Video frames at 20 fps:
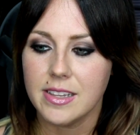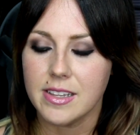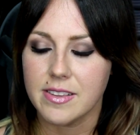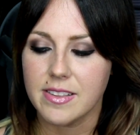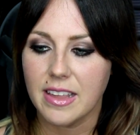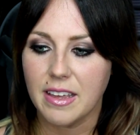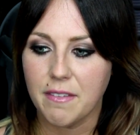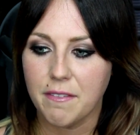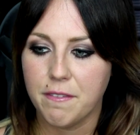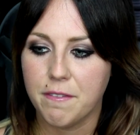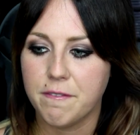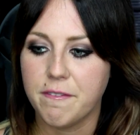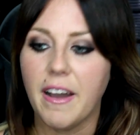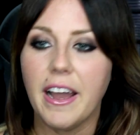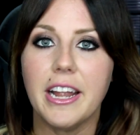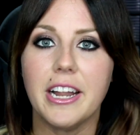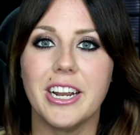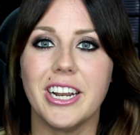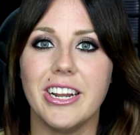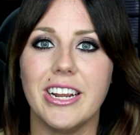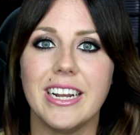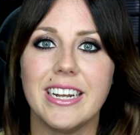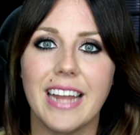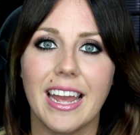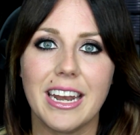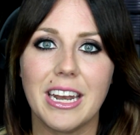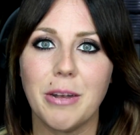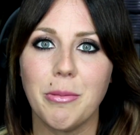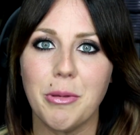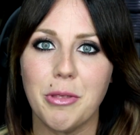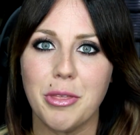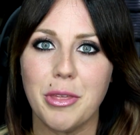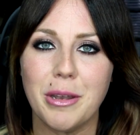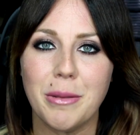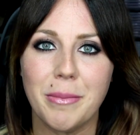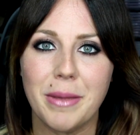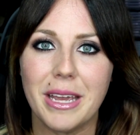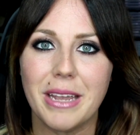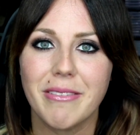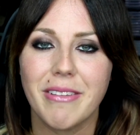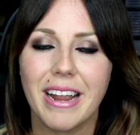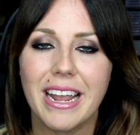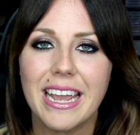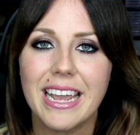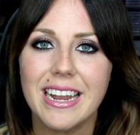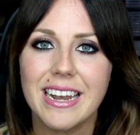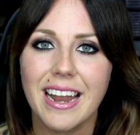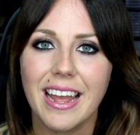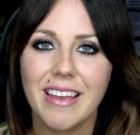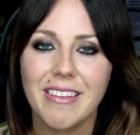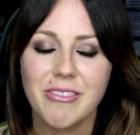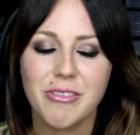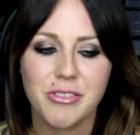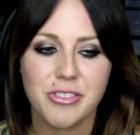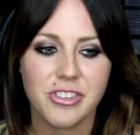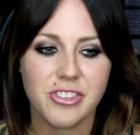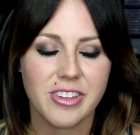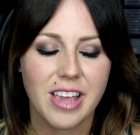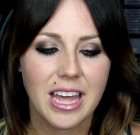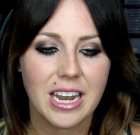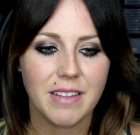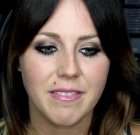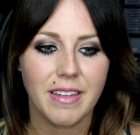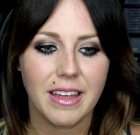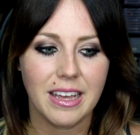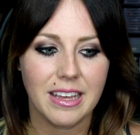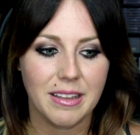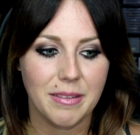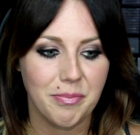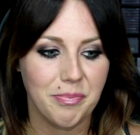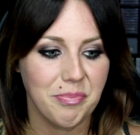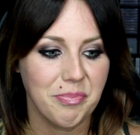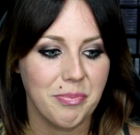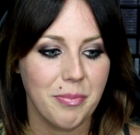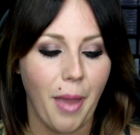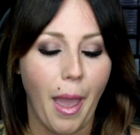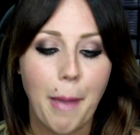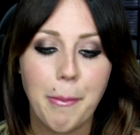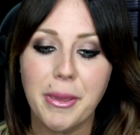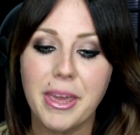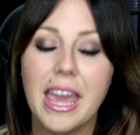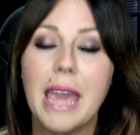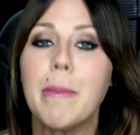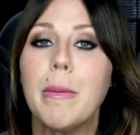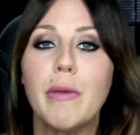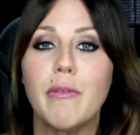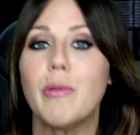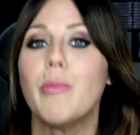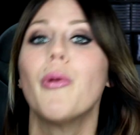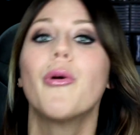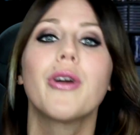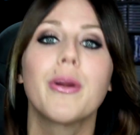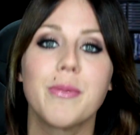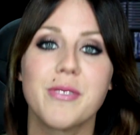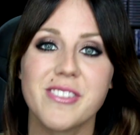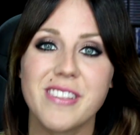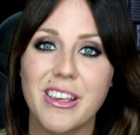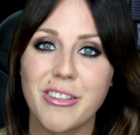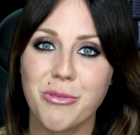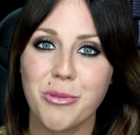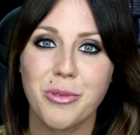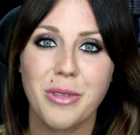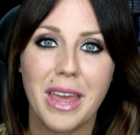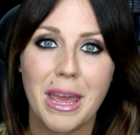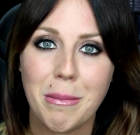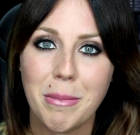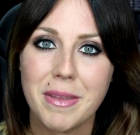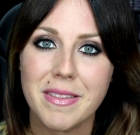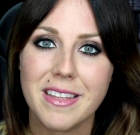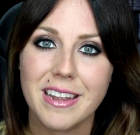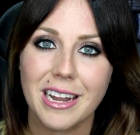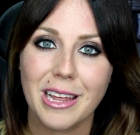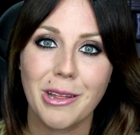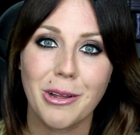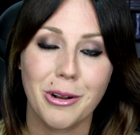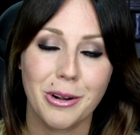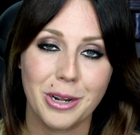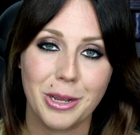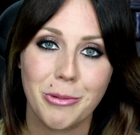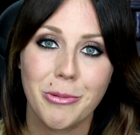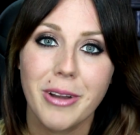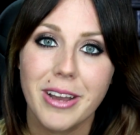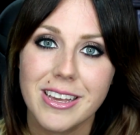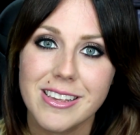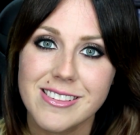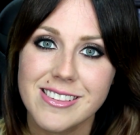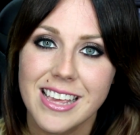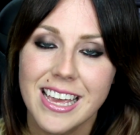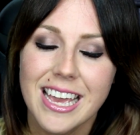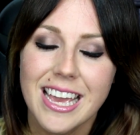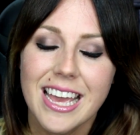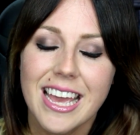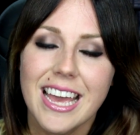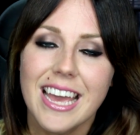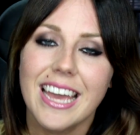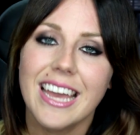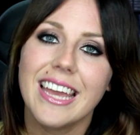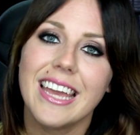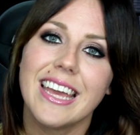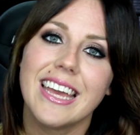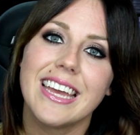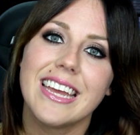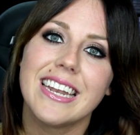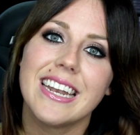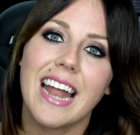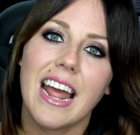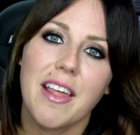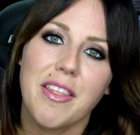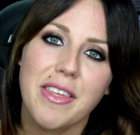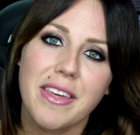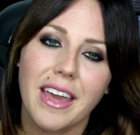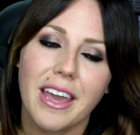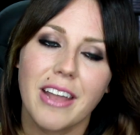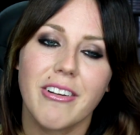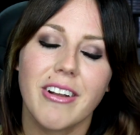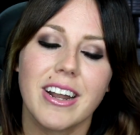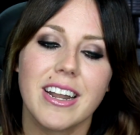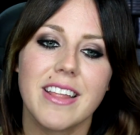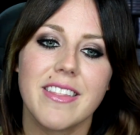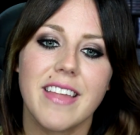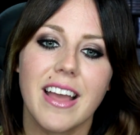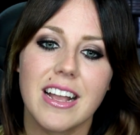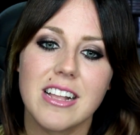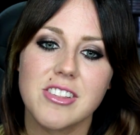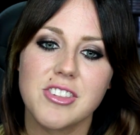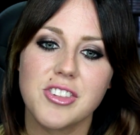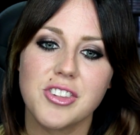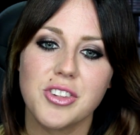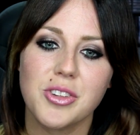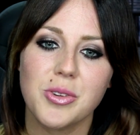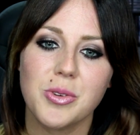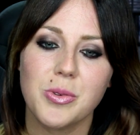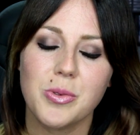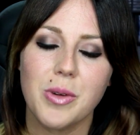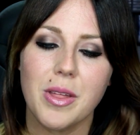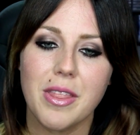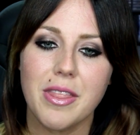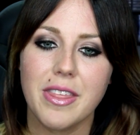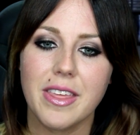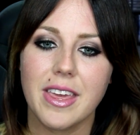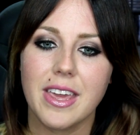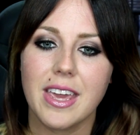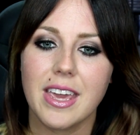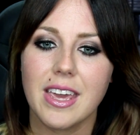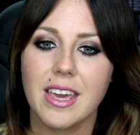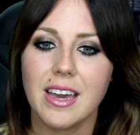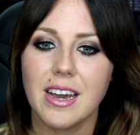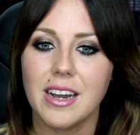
like fire ignited within me, right? And I was just kind of like, I became even more obsessed with gaming than I already was. And I think I credit that to the